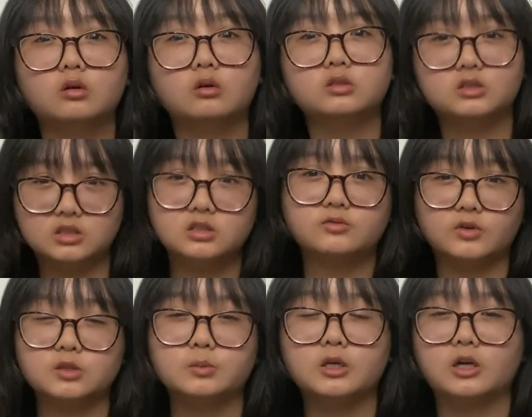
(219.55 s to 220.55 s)
since
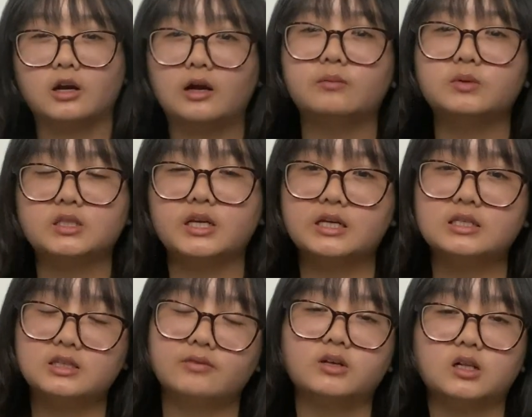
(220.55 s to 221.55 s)
freshman year, I've been taking
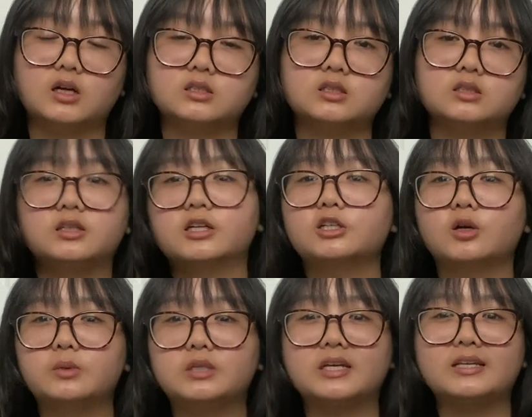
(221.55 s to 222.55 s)
7 classes. Next year I'll
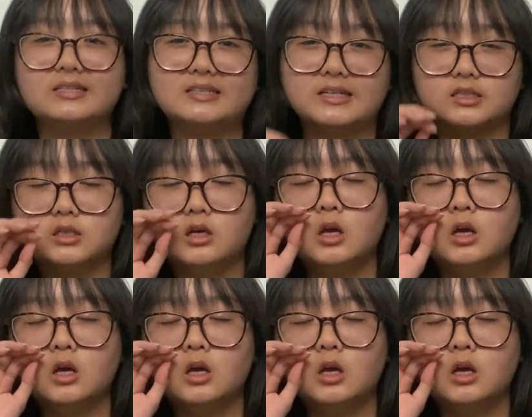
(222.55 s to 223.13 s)
be taking 6.